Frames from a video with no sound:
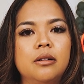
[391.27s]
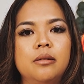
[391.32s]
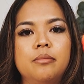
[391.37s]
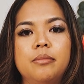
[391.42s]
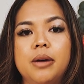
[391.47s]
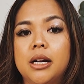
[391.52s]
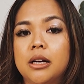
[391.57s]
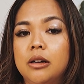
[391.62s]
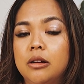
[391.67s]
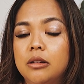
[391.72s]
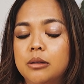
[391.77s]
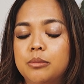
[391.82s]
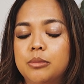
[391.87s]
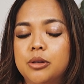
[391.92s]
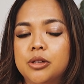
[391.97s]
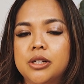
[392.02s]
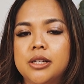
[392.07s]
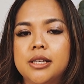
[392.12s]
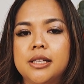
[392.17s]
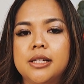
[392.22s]
medical
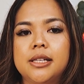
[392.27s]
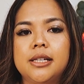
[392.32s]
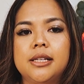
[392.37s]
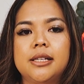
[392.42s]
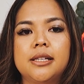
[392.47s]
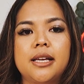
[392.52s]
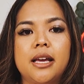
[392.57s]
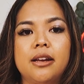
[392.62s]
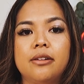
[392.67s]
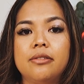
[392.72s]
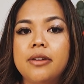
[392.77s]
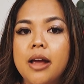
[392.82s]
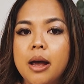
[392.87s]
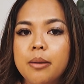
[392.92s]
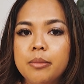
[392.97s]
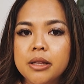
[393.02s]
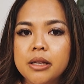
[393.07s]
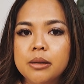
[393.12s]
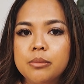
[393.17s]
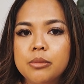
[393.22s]
emergencies, and
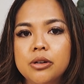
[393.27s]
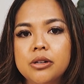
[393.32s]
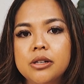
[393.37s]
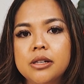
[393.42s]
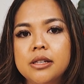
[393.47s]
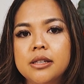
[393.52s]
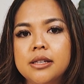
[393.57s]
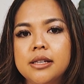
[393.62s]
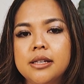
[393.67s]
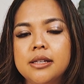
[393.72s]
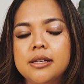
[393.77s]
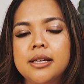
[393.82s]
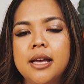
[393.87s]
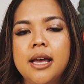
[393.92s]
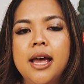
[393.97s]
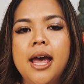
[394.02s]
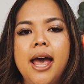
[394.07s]
family emergencies,